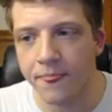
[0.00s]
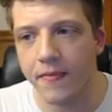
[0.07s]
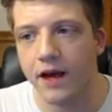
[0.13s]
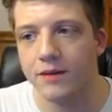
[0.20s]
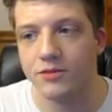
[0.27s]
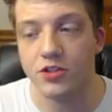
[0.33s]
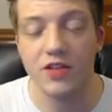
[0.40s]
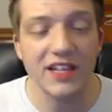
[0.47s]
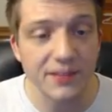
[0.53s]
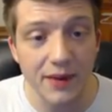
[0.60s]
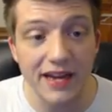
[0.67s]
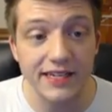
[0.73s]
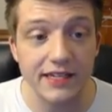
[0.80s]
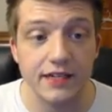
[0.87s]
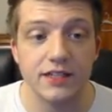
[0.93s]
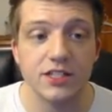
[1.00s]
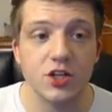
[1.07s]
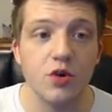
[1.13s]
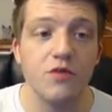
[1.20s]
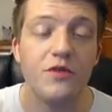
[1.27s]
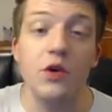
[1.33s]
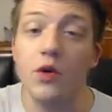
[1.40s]
Um, so that's my idea.
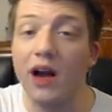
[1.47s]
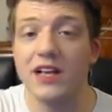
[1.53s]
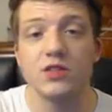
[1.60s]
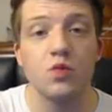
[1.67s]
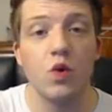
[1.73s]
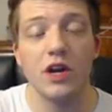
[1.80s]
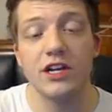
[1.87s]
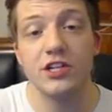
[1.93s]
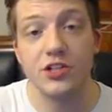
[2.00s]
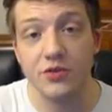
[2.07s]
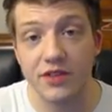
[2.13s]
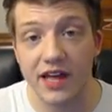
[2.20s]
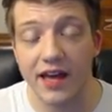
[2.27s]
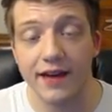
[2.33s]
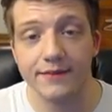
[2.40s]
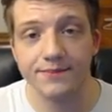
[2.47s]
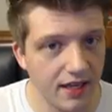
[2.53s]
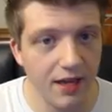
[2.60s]
So if you guys want to do that,